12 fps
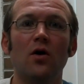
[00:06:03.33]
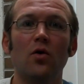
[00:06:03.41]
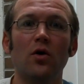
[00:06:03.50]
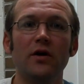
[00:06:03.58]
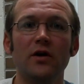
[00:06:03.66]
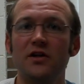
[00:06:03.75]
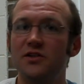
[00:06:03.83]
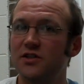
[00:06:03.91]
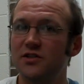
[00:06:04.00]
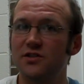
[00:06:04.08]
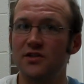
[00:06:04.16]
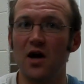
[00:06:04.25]
Or you can
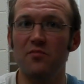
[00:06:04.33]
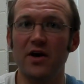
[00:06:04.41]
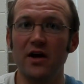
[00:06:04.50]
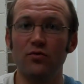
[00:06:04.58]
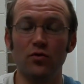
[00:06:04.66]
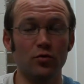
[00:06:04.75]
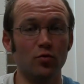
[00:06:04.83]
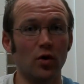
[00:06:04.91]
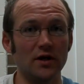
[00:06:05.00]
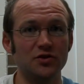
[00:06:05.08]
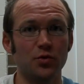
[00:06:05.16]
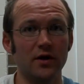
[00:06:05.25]
just stop by room
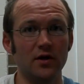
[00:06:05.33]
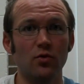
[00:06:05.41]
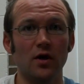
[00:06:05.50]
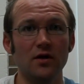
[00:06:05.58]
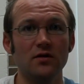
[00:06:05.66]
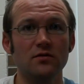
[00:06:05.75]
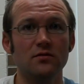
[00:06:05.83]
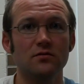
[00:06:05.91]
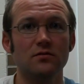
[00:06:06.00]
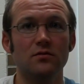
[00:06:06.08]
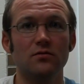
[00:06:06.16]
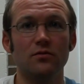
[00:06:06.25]
121,
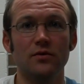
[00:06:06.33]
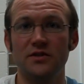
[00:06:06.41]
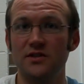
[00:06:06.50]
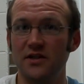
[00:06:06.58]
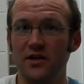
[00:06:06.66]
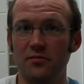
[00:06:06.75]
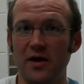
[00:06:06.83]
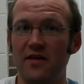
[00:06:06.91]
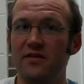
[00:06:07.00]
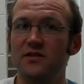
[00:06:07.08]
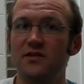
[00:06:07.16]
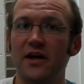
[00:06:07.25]
which is in our
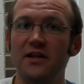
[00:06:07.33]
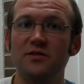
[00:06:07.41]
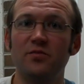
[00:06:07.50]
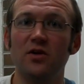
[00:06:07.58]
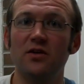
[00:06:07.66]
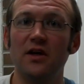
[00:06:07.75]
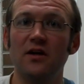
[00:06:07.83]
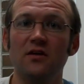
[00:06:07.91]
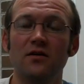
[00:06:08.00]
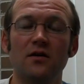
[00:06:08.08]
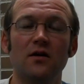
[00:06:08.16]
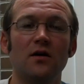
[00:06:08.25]
Math and Science building.
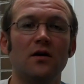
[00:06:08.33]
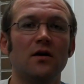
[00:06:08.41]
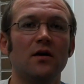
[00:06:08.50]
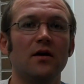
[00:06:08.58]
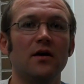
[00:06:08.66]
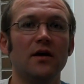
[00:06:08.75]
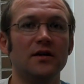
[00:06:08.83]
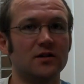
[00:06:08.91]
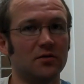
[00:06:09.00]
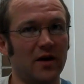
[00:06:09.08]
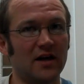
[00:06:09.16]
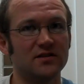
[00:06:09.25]
It's
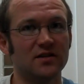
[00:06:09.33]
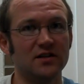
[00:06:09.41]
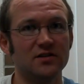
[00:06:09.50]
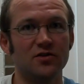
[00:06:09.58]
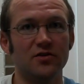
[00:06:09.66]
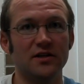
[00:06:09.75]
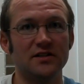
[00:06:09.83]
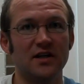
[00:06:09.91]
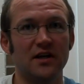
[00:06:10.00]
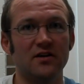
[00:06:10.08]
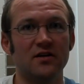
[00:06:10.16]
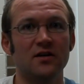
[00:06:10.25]
our Math Science Learning
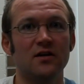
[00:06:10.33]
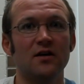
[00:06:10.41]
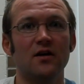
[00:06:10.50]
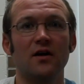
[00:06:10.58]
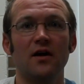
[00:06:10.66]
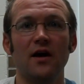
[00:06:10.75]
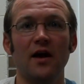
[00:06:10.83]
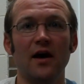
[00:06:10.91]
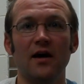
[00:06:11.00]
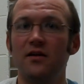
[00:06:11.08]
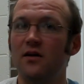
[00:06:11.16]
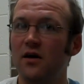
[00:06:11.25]
Center.
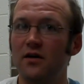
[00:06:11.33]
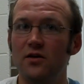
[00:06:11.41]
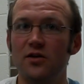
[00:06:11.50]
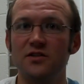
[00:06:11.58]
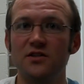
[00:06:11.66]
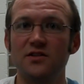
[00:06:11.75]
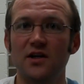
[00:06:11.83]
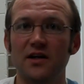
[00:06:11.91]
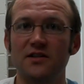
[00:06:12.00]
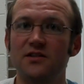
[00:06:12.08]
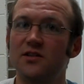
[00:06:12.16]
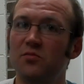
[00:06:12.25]
And uh, you can just
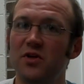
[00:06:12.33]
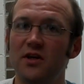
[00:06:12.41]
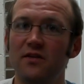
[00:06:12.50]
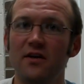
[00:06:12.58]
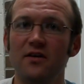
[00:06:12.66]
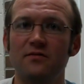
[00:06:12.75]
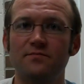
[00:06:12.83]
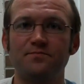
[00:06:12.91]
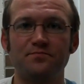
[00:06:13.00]
talk to somebody in there.